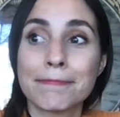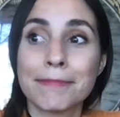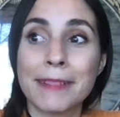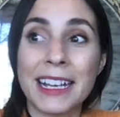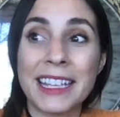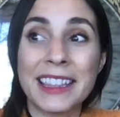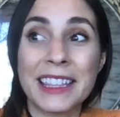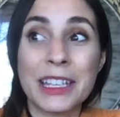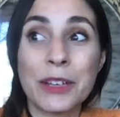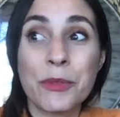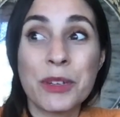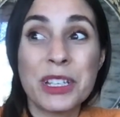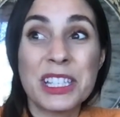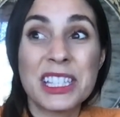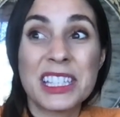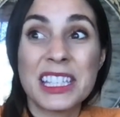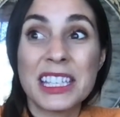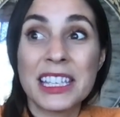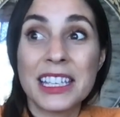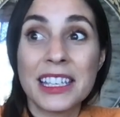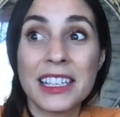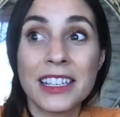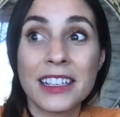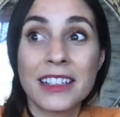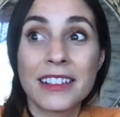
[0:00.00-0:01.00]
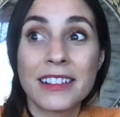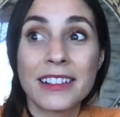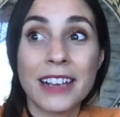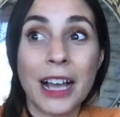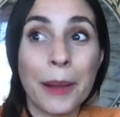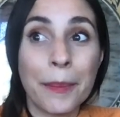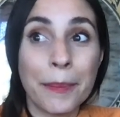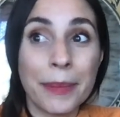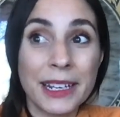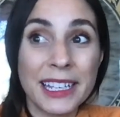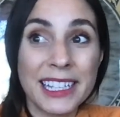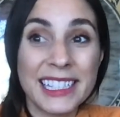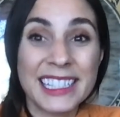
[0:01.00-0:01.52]
I think we see
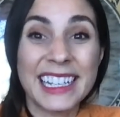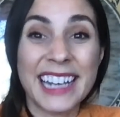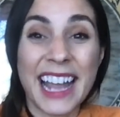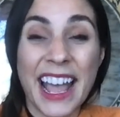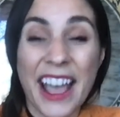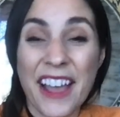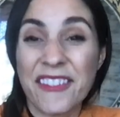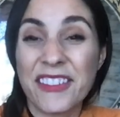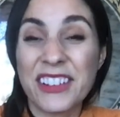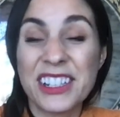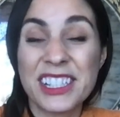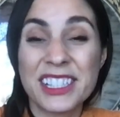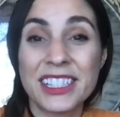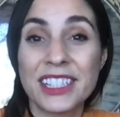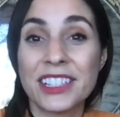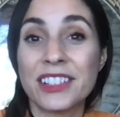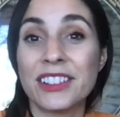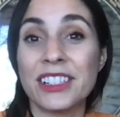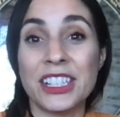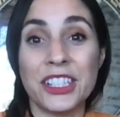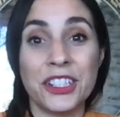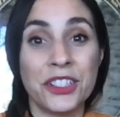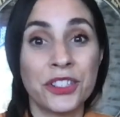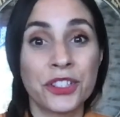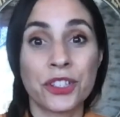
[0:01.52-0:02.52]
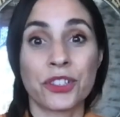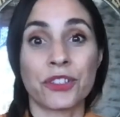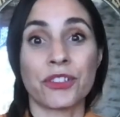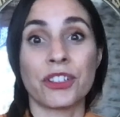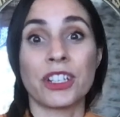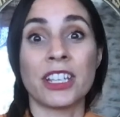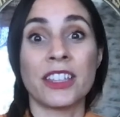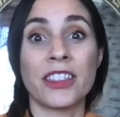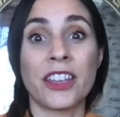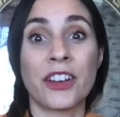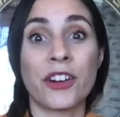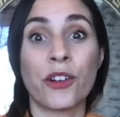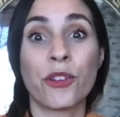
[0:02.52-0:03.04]
companies in every single
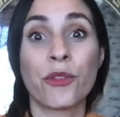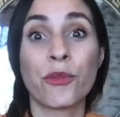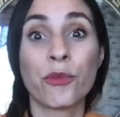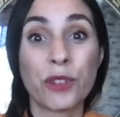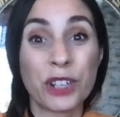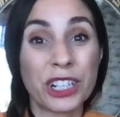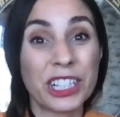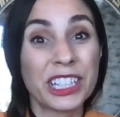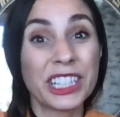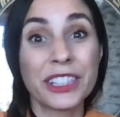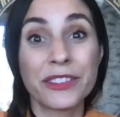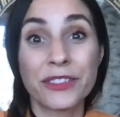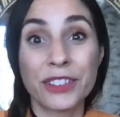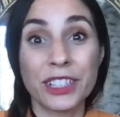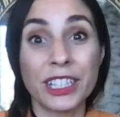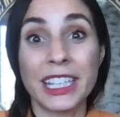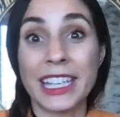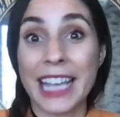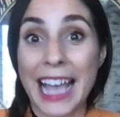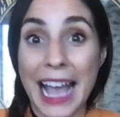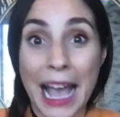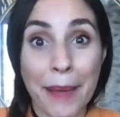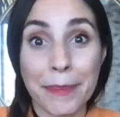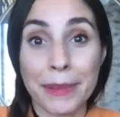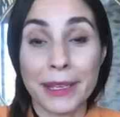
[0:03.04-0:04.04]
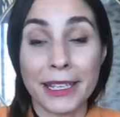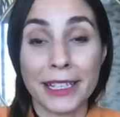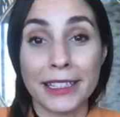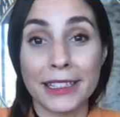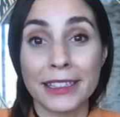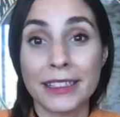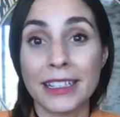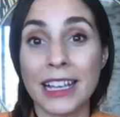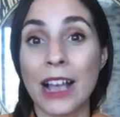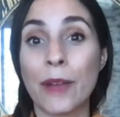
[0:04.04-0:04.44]
industry that are really, really happy.